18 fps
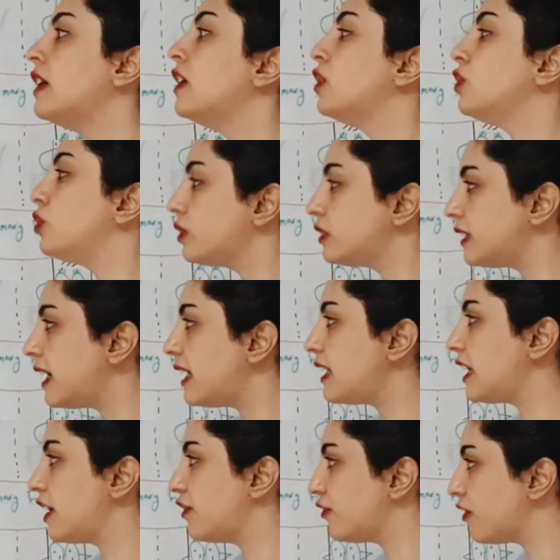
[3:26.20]

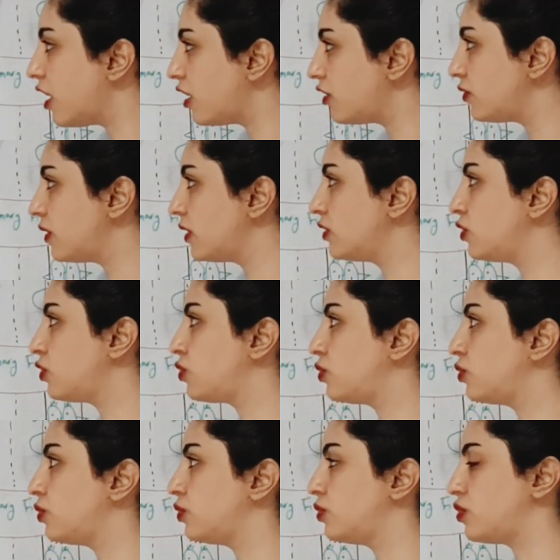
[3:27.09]
totally, if I want
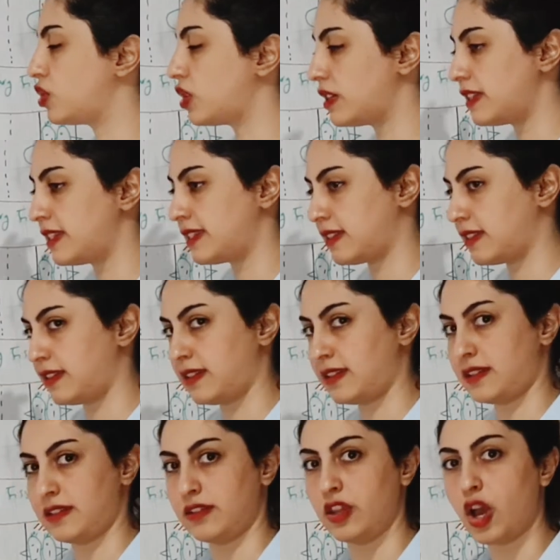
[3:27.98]
to just
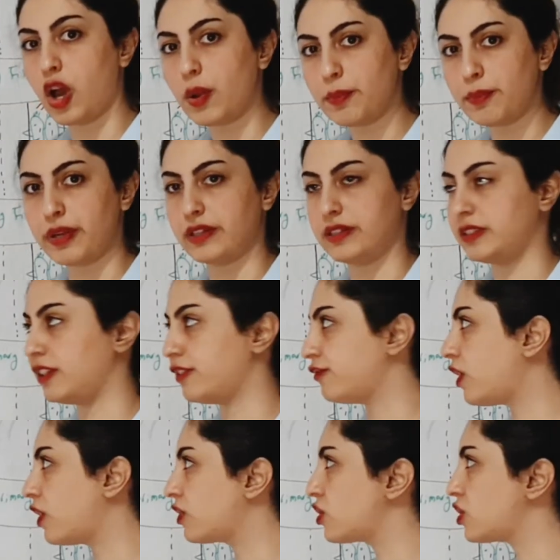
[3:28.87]
number the
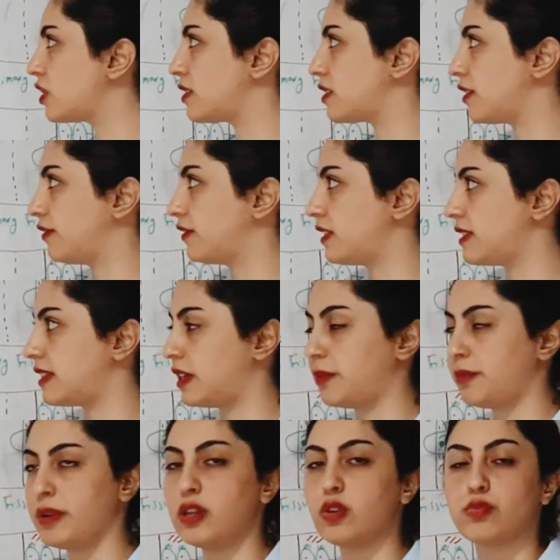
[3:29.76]
functions of the
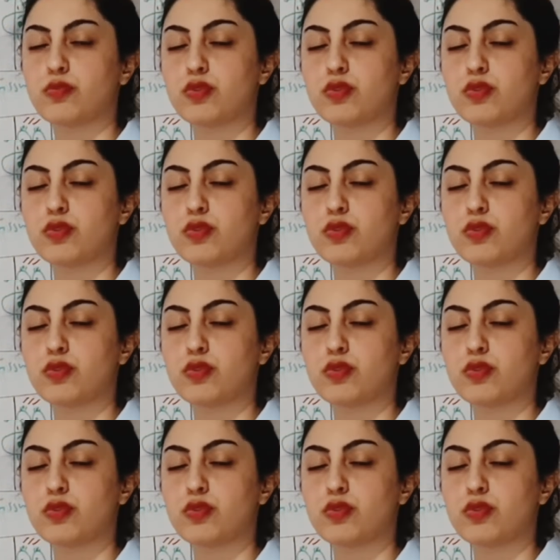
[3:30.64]
cerebellum,